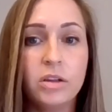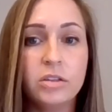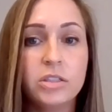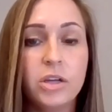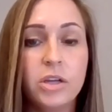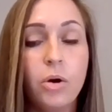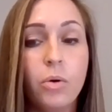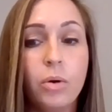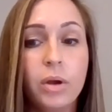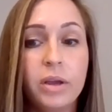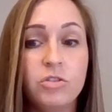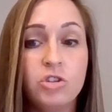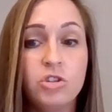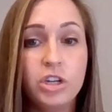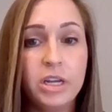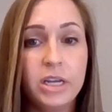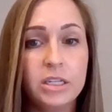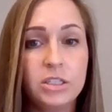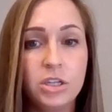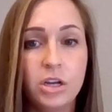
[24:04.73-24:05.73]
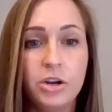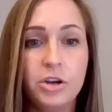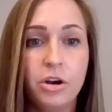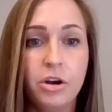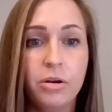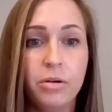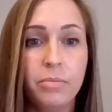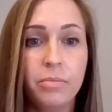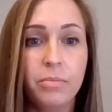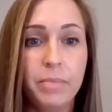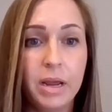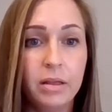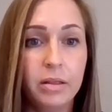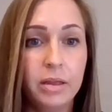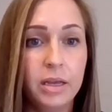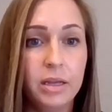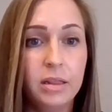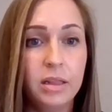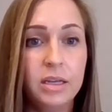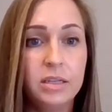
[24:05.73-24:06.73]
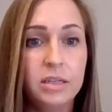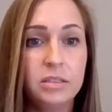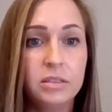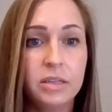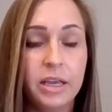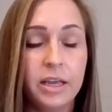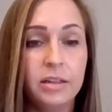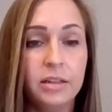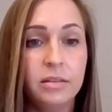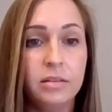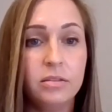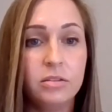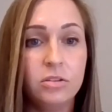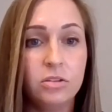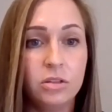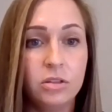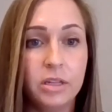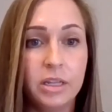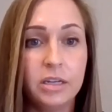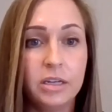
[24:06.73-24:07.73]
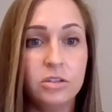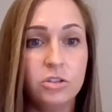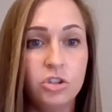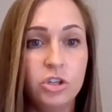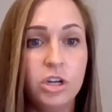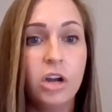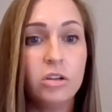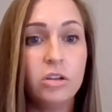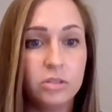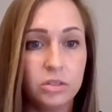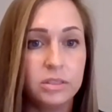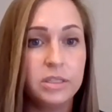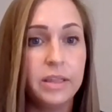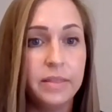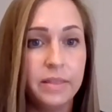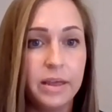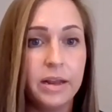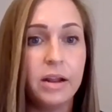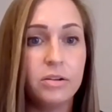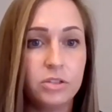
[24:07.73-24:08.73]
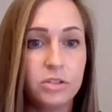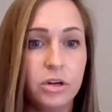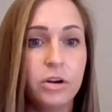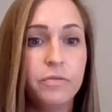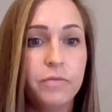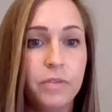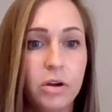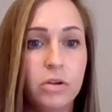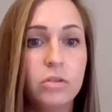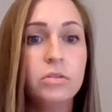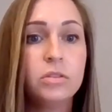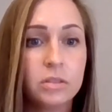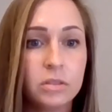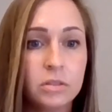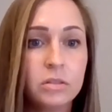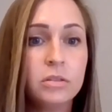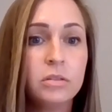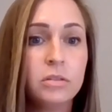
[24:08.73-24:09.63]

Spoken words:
So if she gets on your mailing list, then she also send that out to her folks?